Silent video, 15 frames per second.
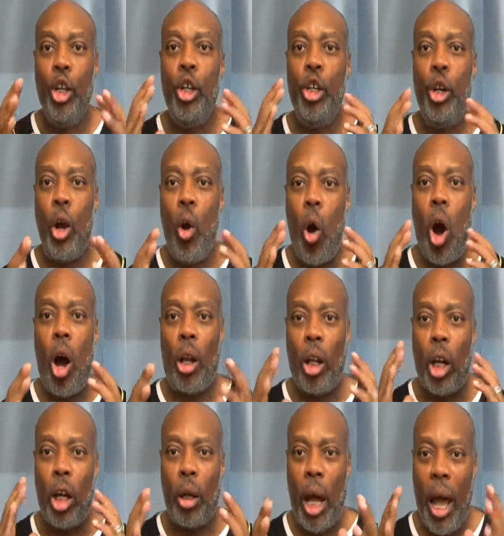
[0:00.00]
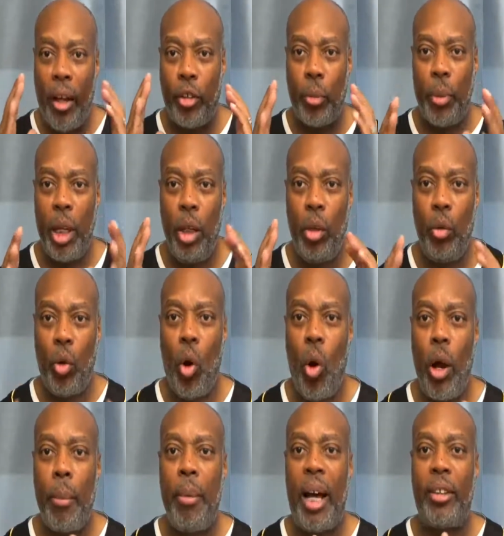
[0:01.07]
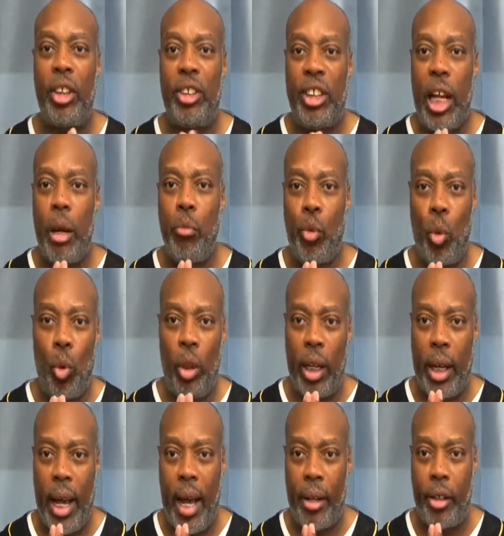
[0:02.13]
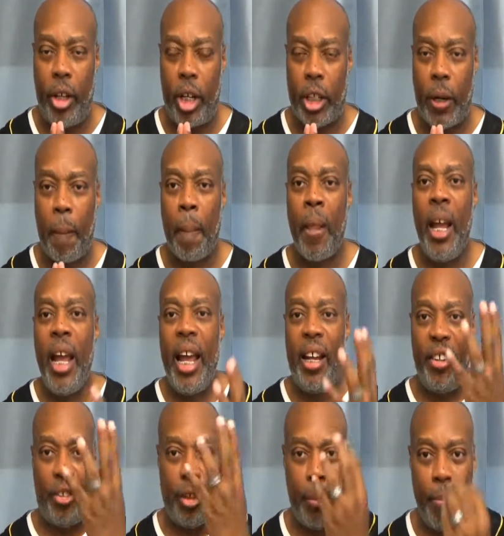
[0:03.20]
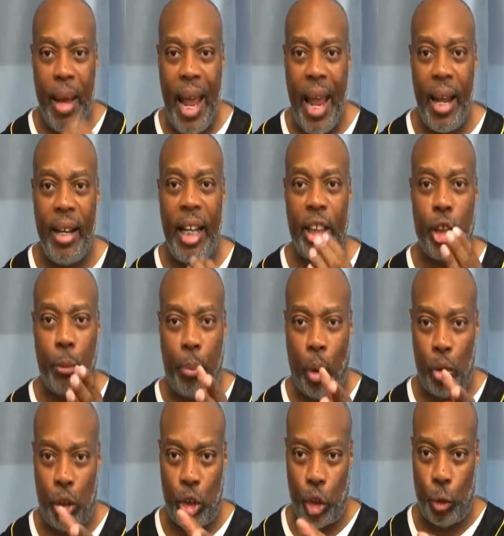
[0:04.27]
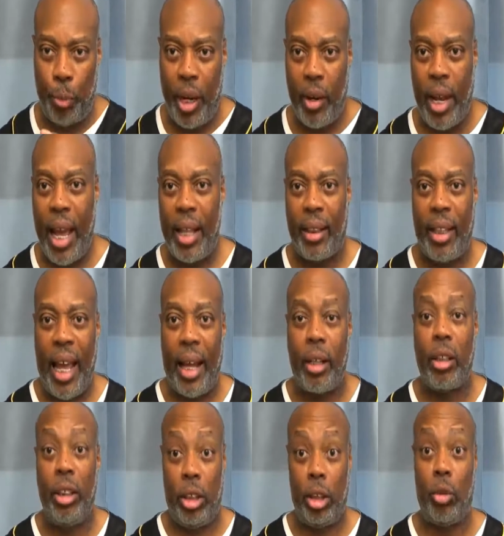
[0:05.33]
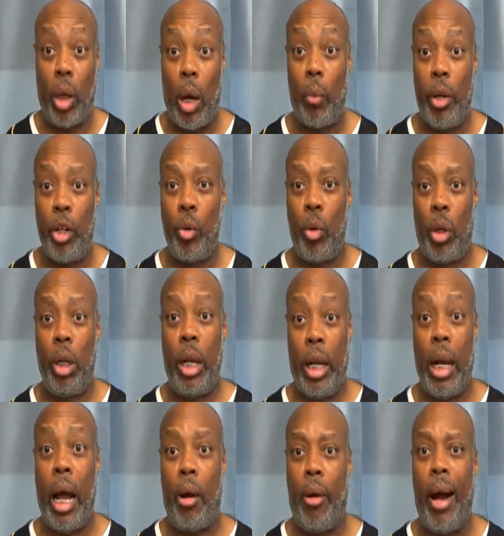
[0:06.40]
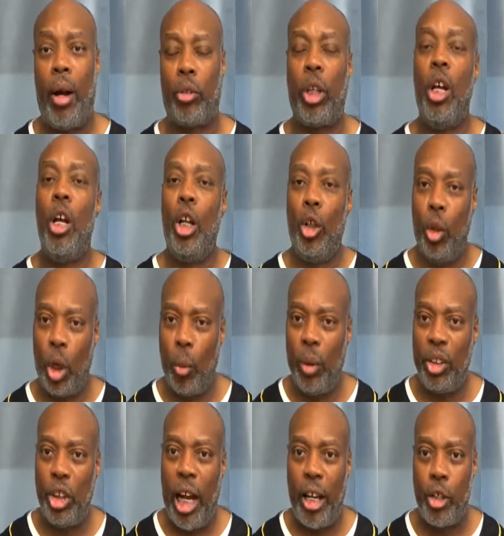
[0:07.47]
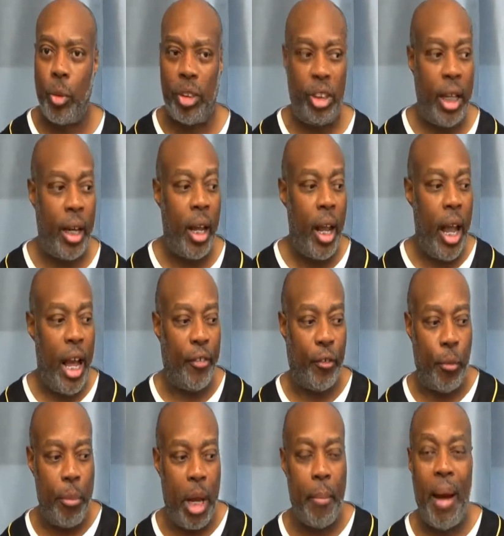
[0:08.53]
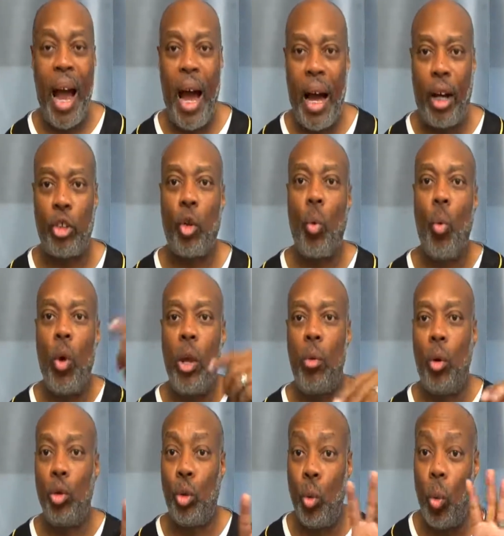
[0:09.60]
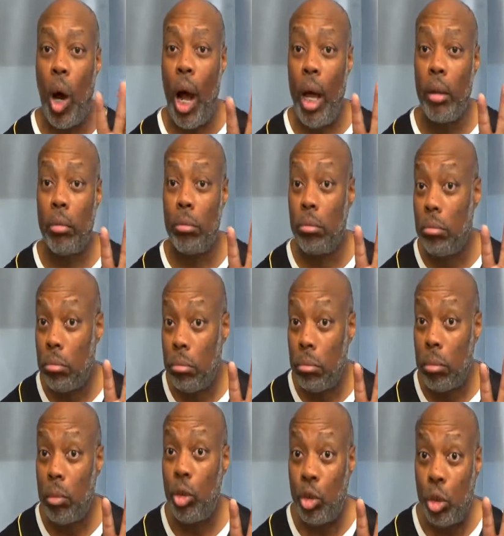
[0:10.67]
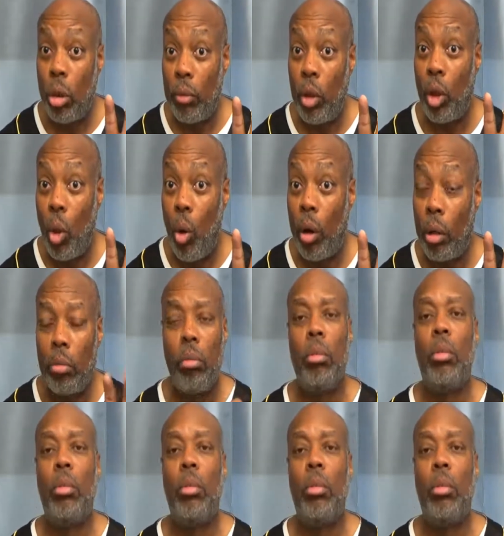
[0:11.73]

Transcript: you all are going to have to be going by the same rule and conduct. And it's the man that's supposed to spearhead that. This is how we do in our house. Look at what Joshua said. As for me and my house, we will do what? Serve the Lord.